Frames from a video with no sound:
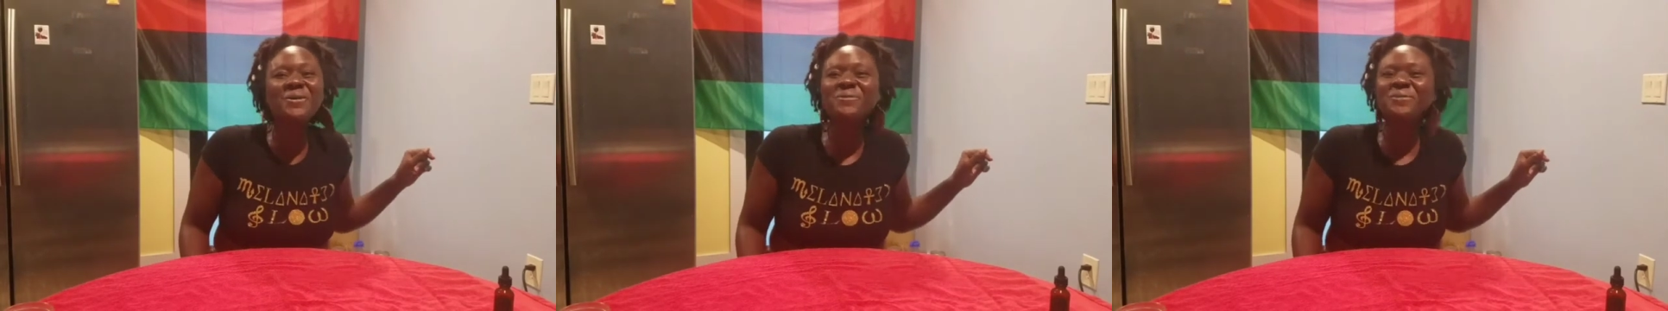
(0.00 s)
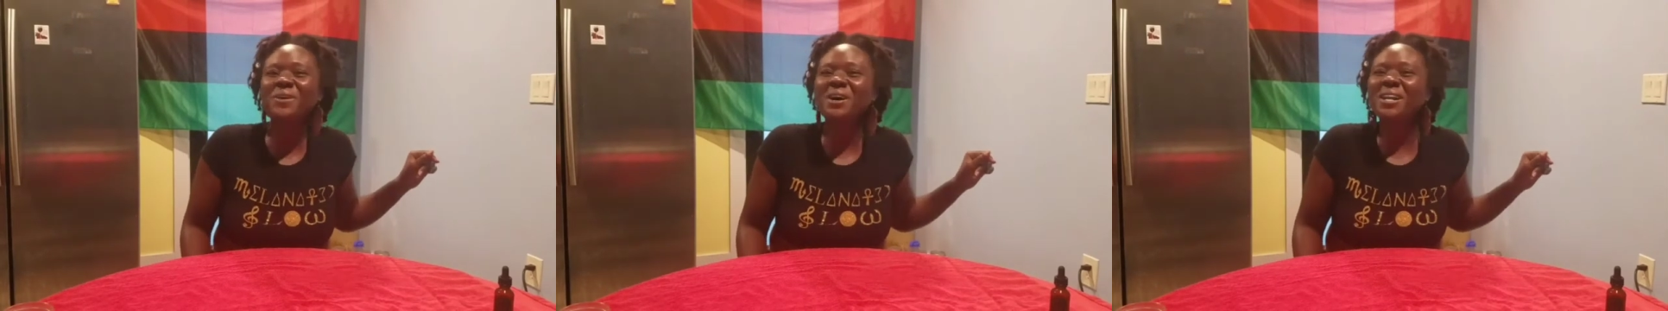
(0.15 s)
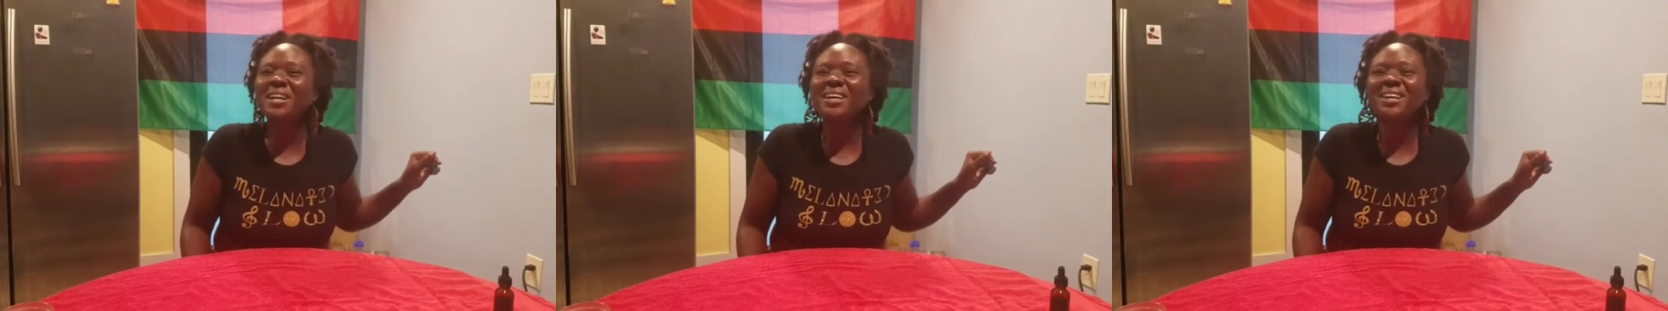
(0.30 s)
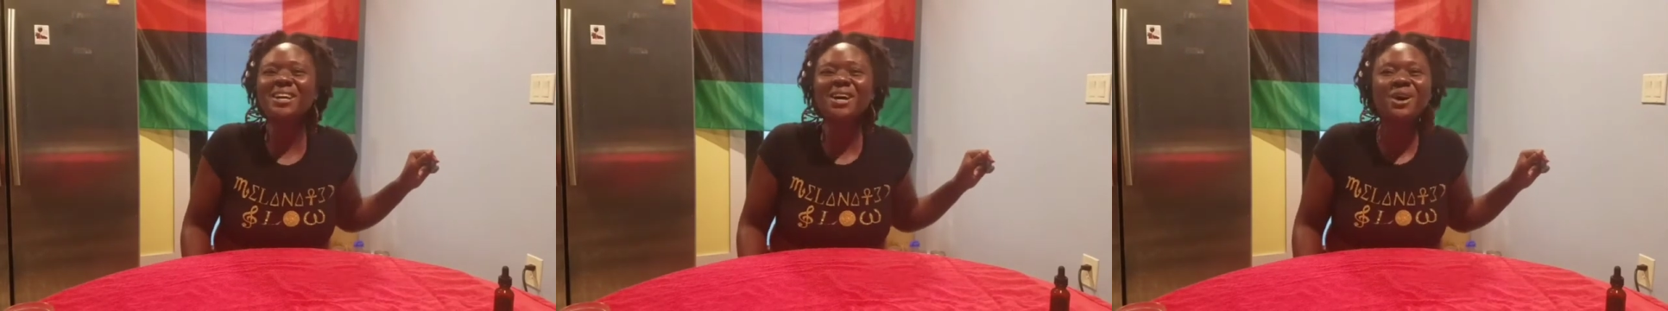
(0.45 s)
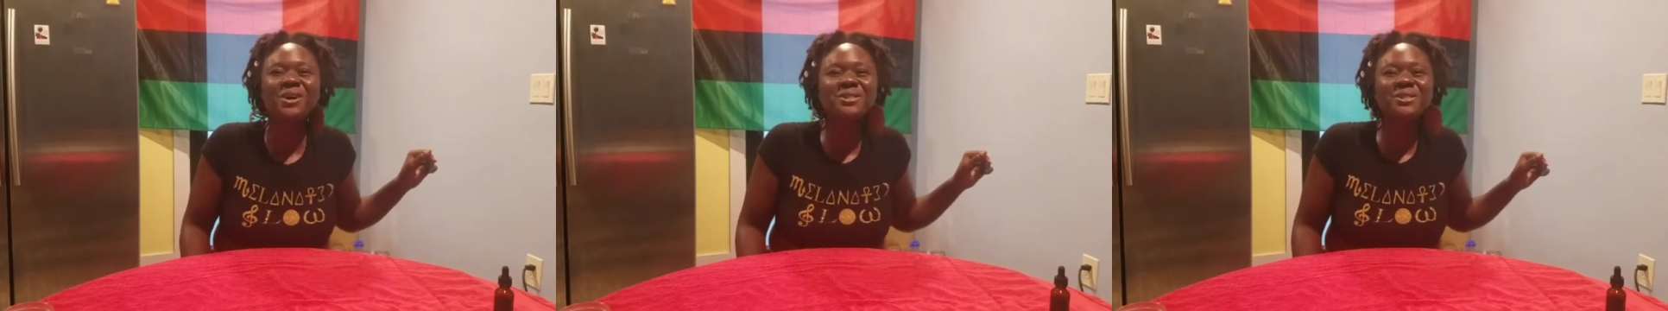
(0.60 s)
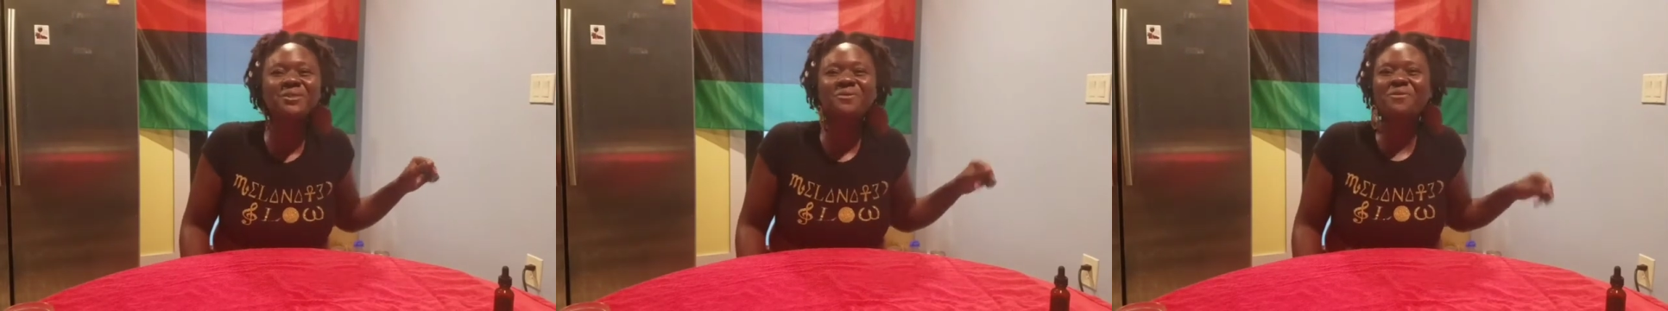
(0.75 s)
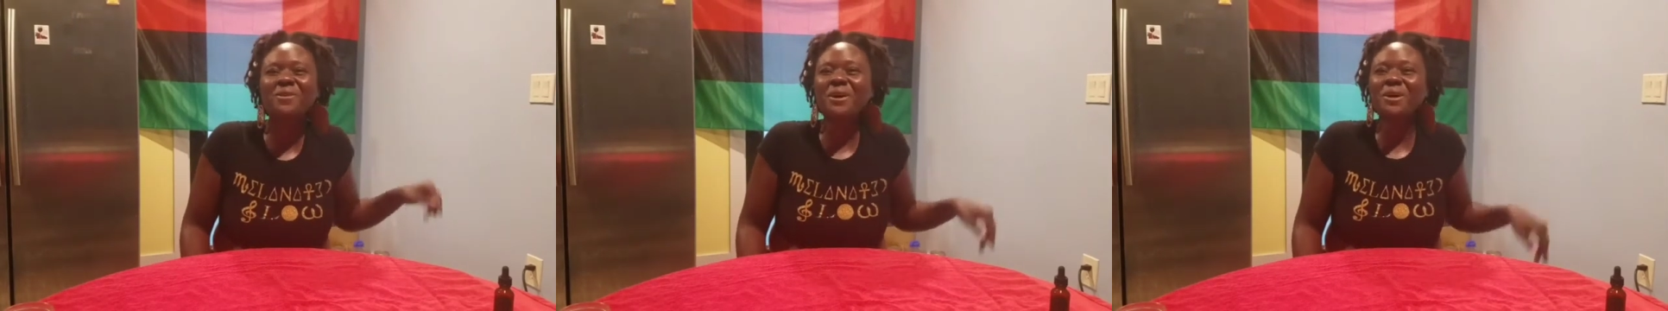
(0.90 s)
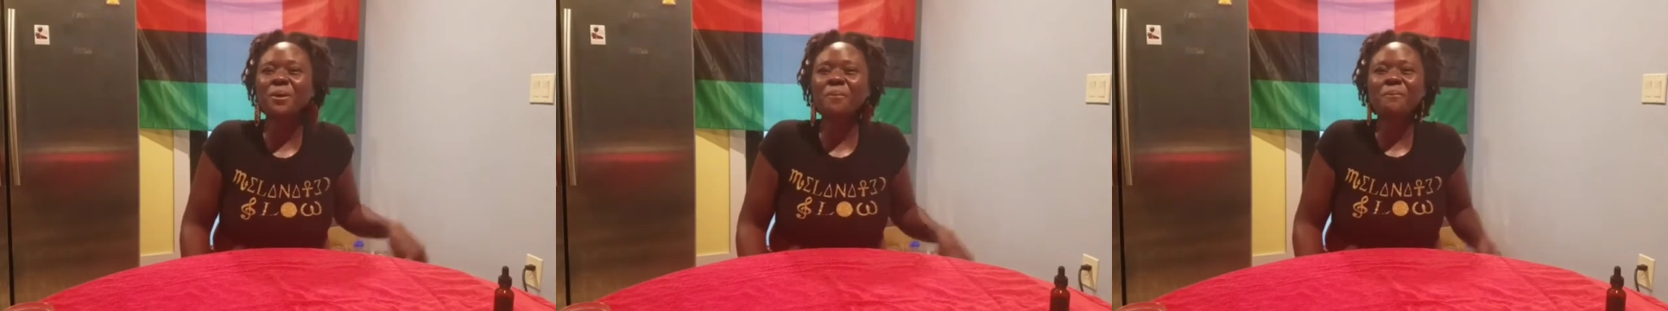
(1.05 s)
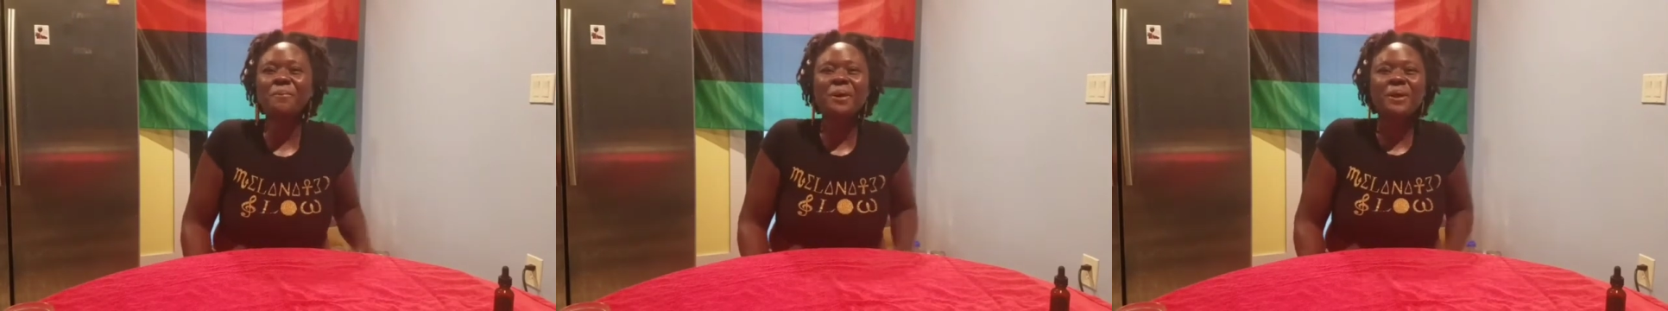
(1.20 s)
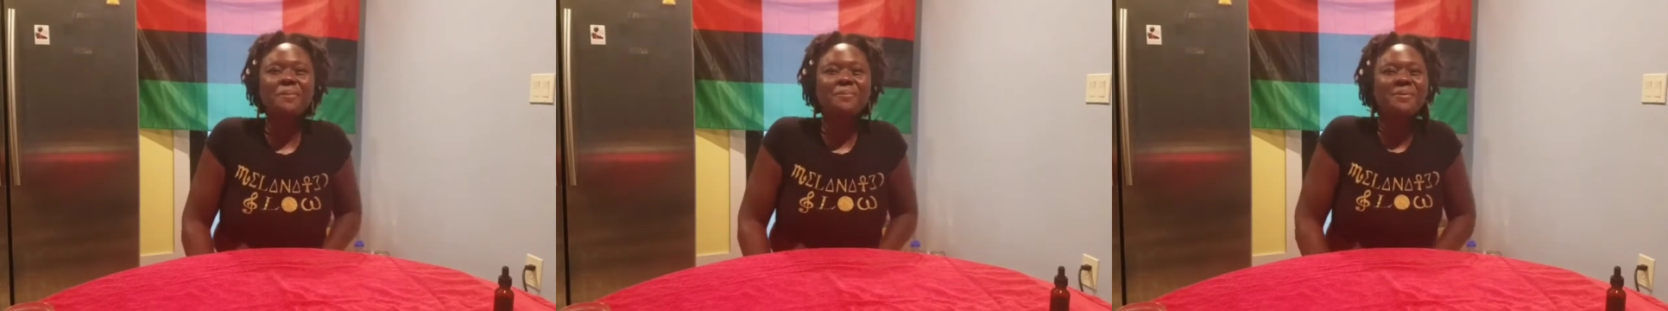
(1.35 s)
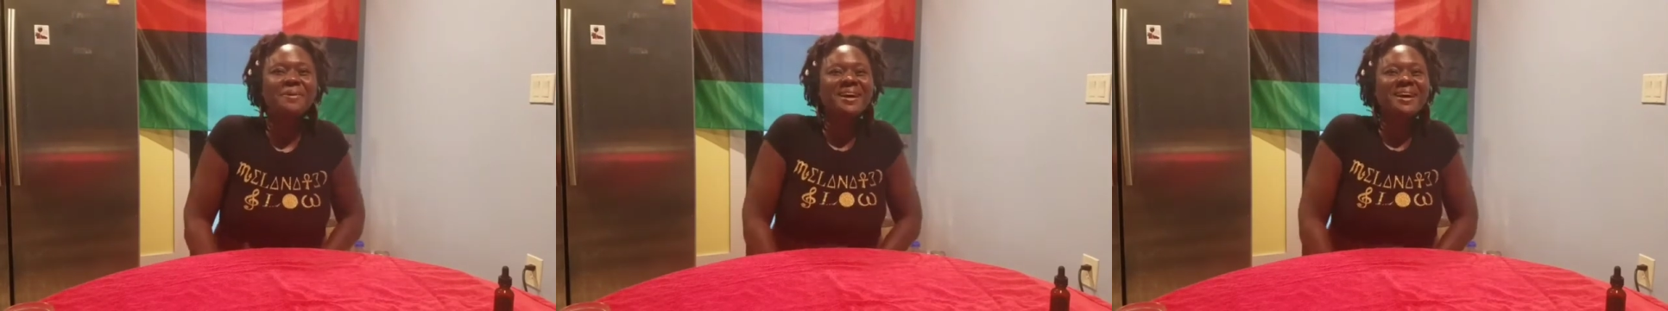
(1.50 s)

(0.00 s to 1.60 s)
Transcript: for the culture, for the people.